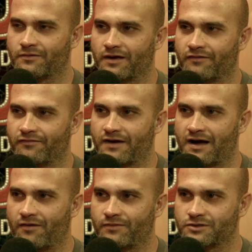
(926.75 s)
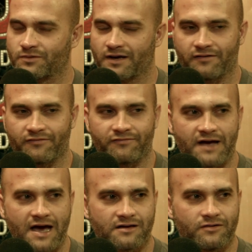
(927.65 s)
We got to how much we got to
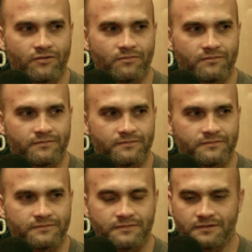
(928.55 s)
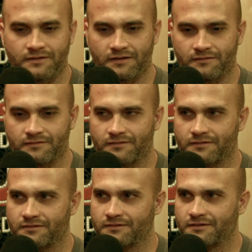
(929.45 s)
vacuum. Yeah.
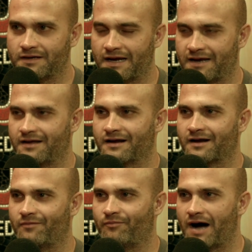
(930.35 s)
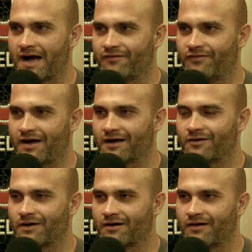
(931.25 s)
And I and I got to buy a
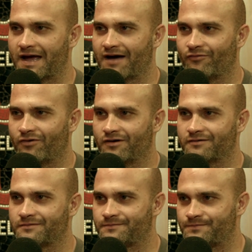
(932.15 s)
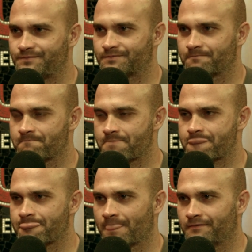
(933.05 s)
vacuum. I don't have one. Hardwood floors, you just buy a
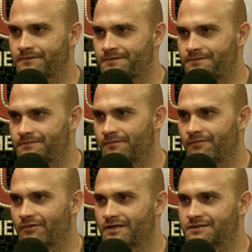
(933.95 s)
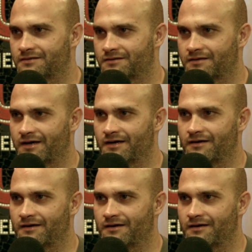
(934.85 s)
Swiffer. You're good to go. Well, that's much cheaper.